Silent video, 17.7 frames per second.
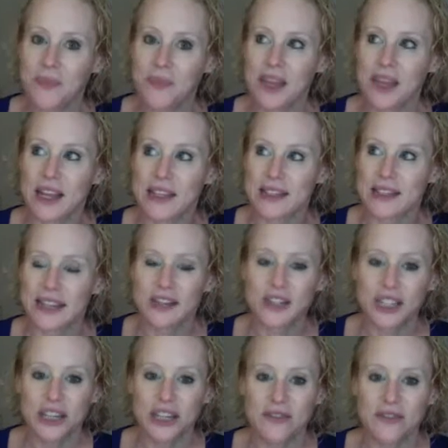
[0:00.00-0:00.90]
It's such
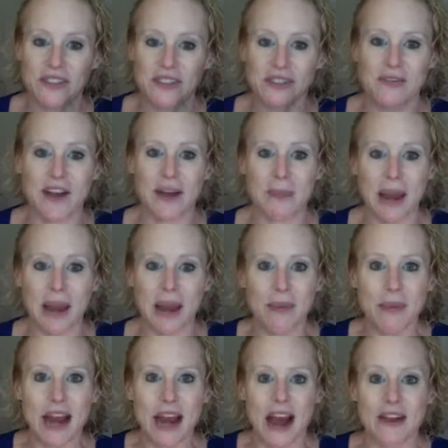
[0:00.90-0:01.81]
a difference. In fact,
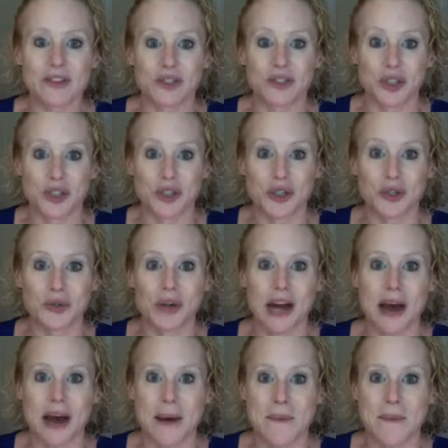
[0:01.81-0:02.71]
maybe I'll do
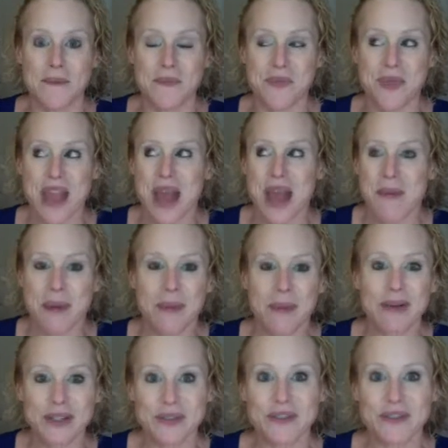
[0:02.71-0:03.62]

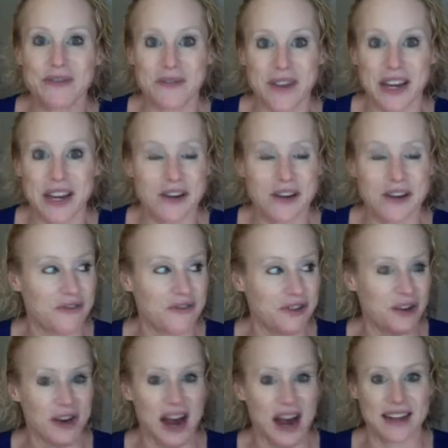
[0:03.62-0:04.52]
a video for
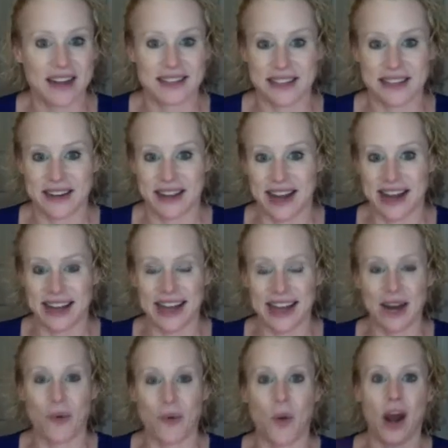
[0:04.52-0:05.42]
you guys and like
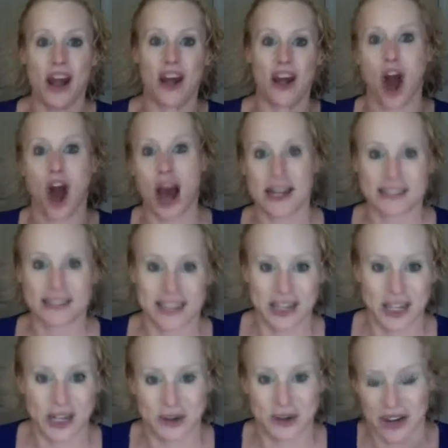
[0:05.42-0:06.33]
what not to
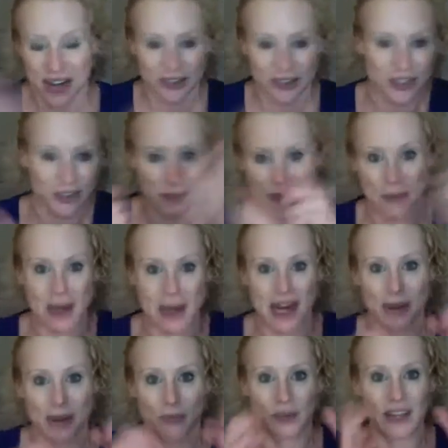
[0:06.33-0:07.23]
do, and I'll do my
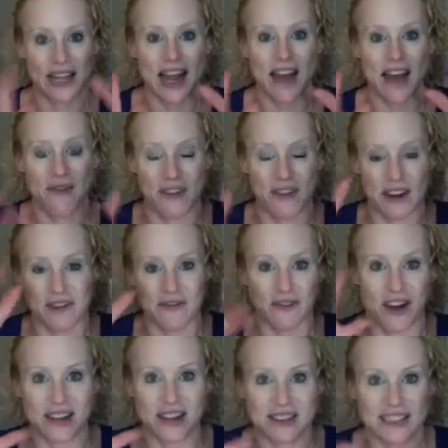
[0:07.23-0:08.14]
makeup really heavy and
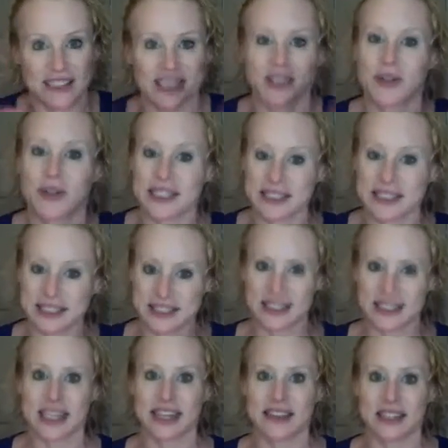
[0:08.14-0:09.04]
frosty, and you can
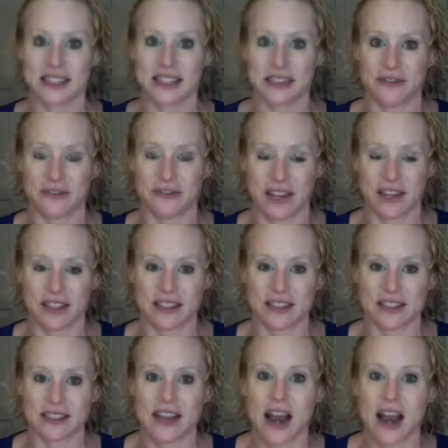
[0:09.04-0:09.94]
see the
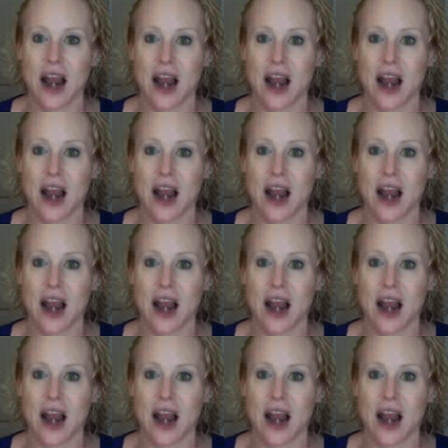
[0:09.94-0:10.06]
difference.